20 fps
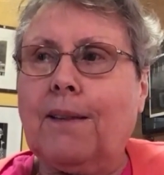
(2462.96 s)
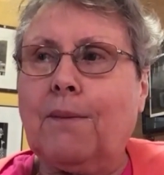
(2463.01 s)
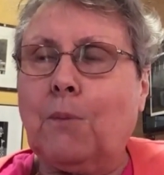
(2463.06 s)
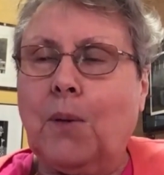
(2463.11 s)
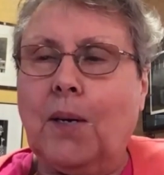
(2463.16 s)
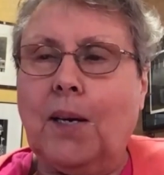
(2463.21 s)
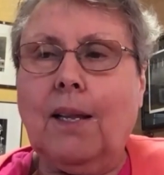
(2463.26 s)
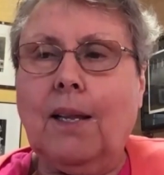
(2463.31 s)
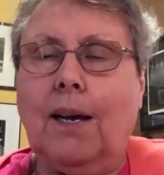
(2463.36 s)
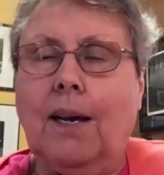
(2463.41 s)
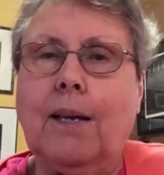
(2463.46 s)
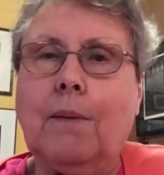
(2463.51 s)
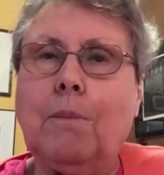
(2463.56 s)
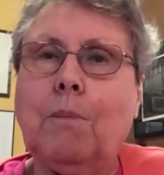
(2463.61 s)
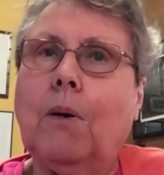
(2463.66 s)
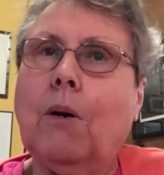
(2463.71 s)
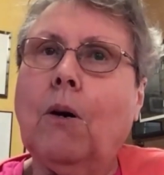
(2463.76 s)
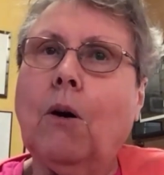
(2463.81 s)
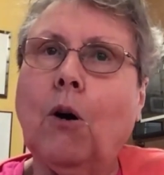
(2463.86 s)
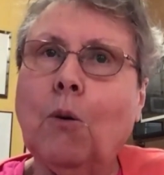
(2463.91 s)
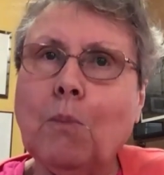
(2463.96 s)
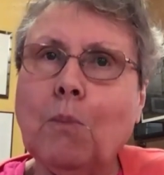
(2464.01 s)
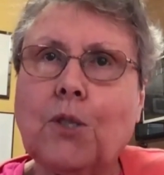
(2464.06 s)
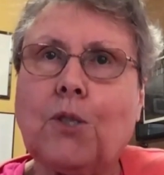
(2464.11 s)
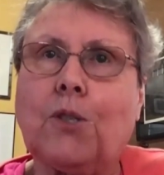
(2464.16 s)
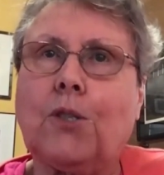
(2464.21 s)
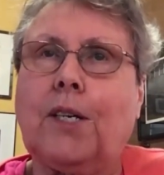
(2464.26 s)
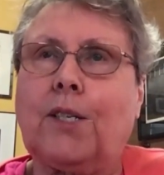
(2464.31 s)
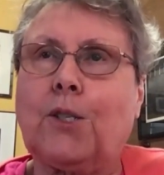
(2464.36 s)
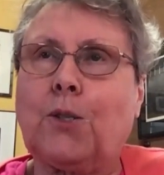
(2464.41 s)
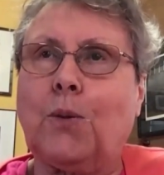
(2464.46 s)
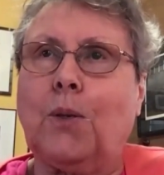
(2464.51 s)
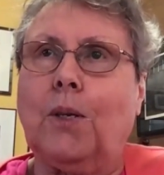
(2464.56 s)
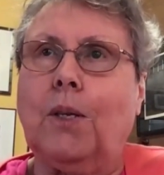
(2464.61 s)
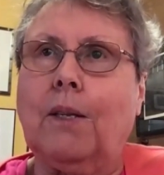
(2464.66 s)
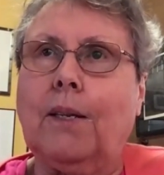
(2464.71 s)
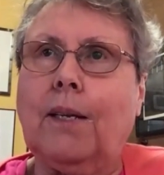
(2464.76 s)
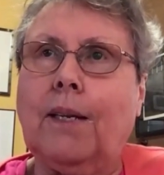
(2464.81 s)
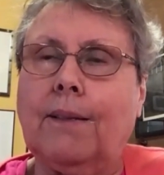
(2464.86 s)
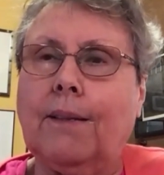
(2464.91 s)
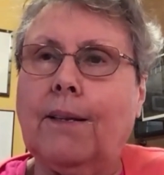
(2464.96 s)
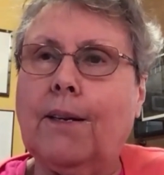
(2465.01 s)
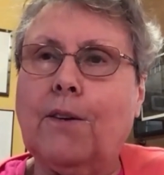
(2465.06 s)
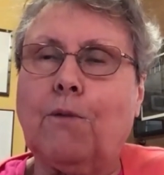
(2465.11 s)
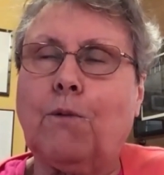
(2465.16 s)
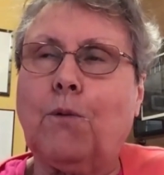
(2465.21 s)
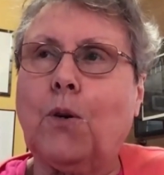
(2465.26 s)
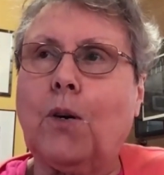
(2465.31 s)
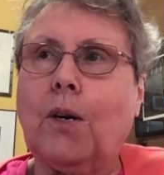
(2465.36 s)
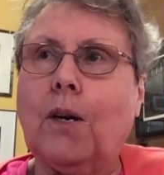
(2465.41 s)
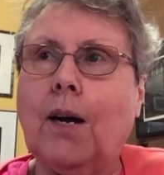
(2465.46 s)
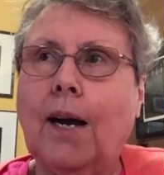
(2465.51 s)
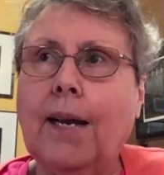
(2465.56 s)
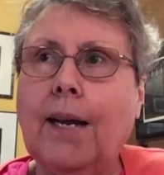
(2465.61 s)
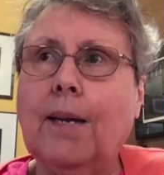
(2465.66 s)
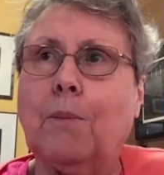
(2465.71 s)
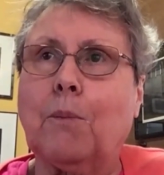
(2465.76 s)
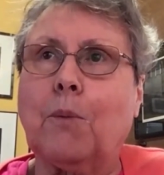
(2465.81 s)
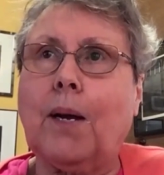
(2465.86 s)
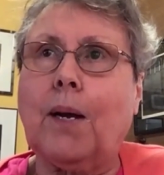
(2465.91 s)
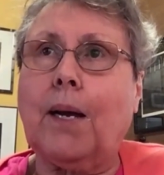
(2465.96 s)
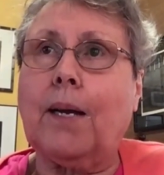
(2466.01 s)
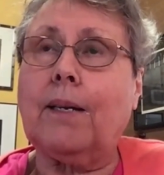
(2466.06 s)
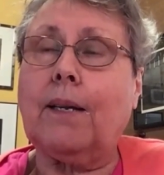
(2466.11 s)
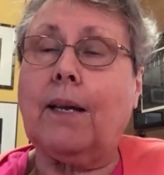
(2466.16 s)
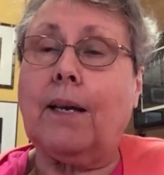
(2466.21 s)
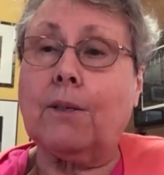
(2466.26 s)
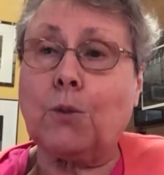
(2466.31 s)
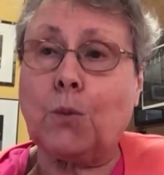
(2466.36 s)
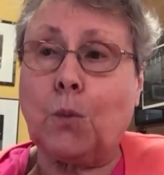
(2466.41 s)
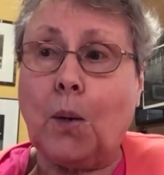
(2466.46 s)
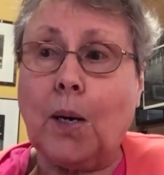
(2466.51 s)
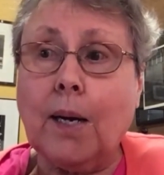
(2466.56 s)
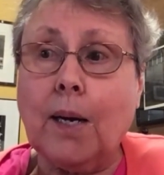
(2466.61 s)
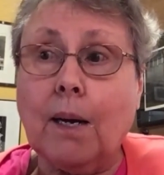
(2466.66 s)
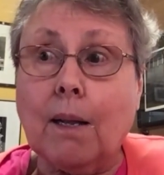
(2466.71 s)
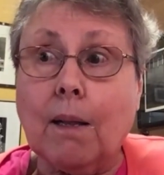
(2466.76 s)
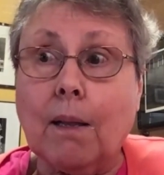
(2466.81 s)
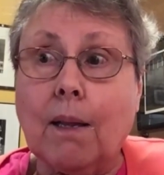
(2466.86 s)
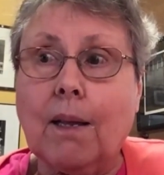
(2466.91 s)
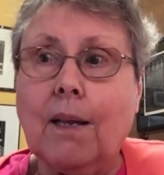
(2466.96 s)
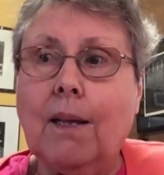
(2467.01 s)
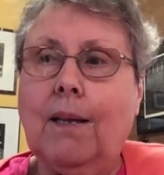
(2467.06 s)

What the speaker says: well, I'm homosexual, and therefore I am right as well.